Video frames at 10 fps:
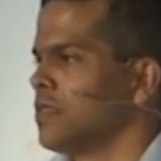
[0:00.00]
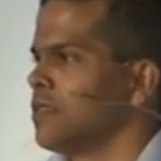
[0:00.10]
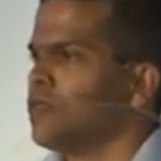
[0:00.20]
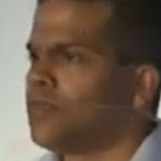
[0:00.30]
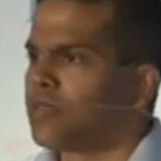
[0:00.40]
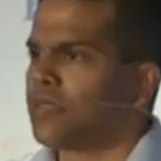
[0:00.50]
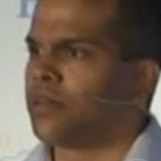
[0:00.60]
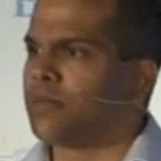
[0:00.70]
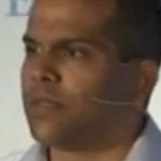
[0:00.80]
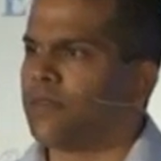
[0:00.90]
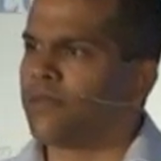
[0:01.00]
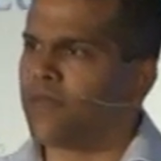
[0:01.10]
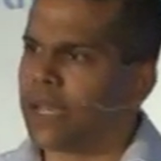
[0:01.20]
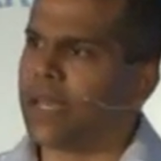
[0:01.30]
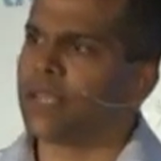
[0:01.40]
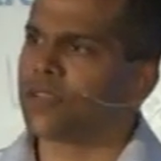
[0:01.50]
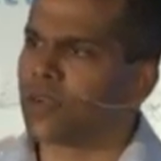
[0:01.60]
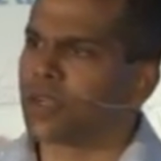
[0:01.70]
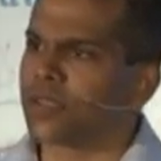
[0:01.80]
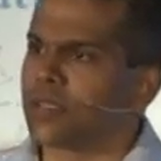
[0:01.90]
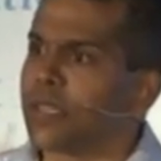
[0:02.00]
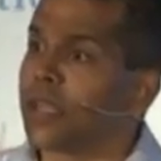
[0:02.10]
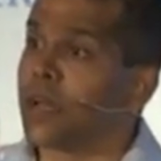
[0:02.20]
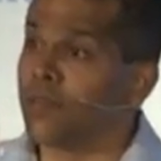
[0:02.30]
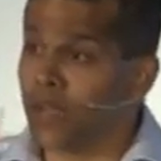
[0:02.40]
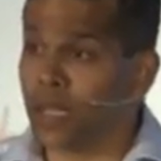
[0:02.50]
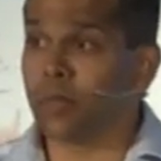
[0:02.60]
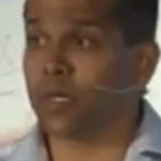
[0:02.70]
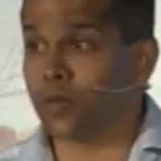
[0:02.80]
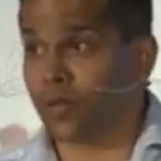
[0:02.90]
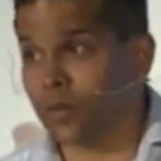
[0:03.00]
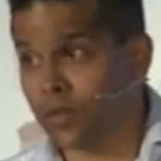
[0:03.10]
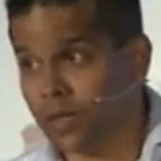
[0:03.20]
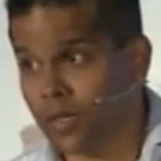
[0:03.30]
Use the finance structures that are available to you.